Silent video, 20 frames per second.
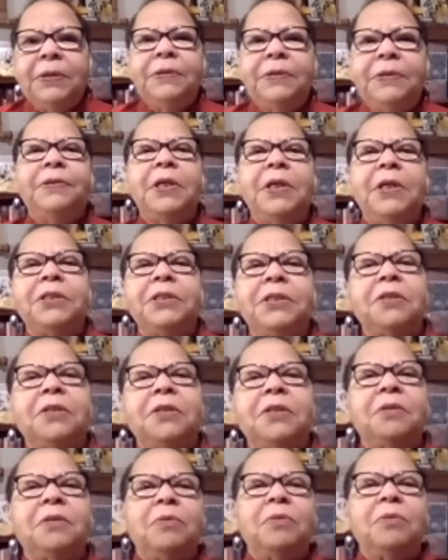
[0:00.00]
This
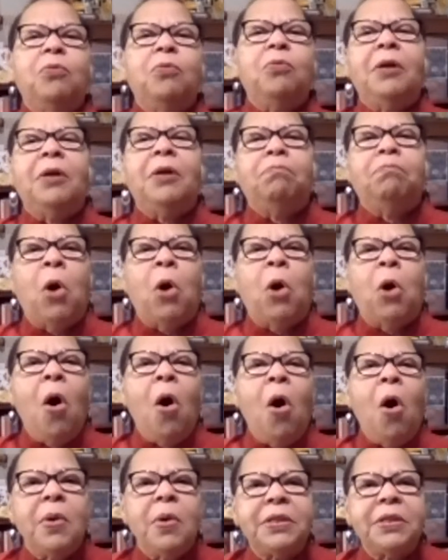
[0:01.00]
is what
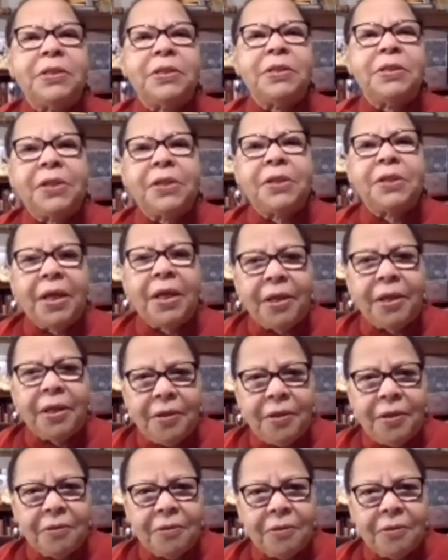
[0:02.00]
Baldwin said